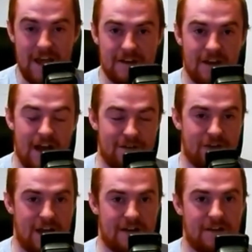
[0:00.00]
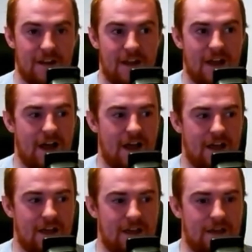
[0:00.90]
then after that,
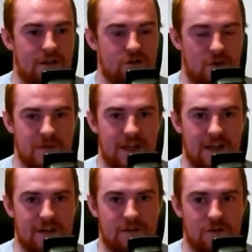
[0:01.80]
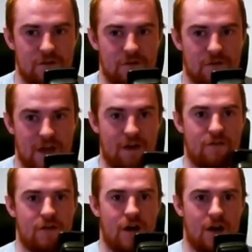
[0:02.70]
I jumped into
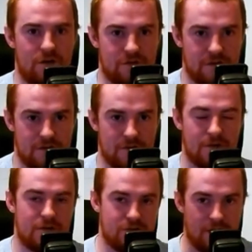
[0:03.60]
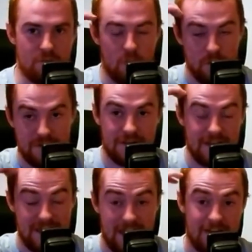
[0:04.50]
character art because I wanted to
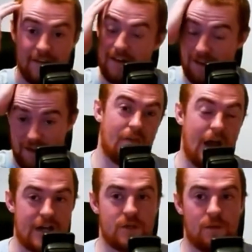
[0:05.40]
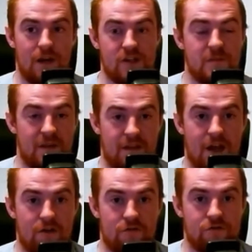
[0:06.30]
get actual isometric
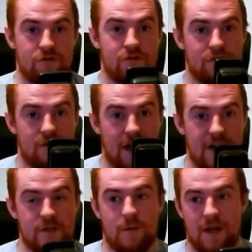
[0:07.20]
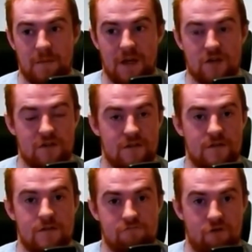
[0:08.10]
characters, actual
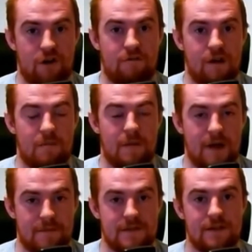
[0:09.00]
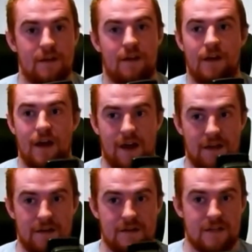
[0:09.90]
animations running around my maps
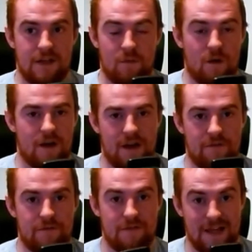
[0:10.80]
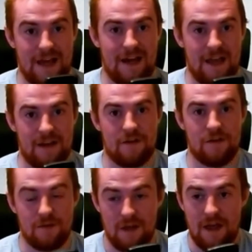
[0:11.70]
and seeing what kind of that led into.